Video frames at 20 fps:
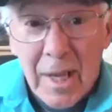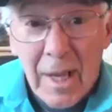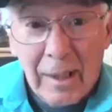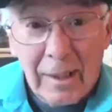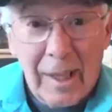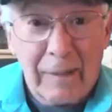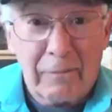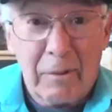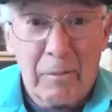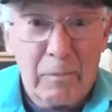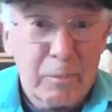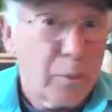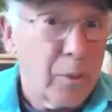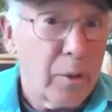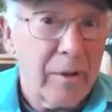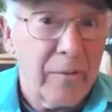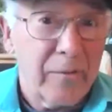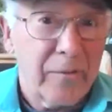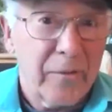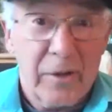like
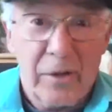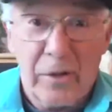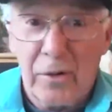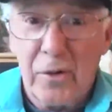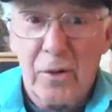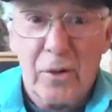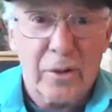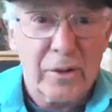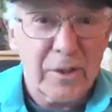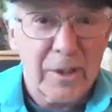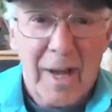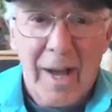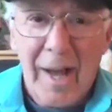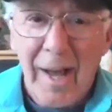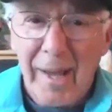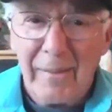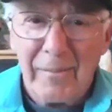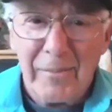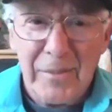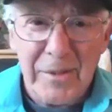reporting for the New York
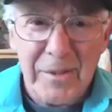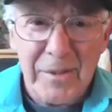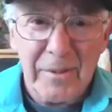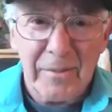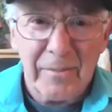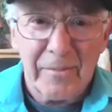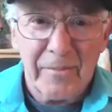Times?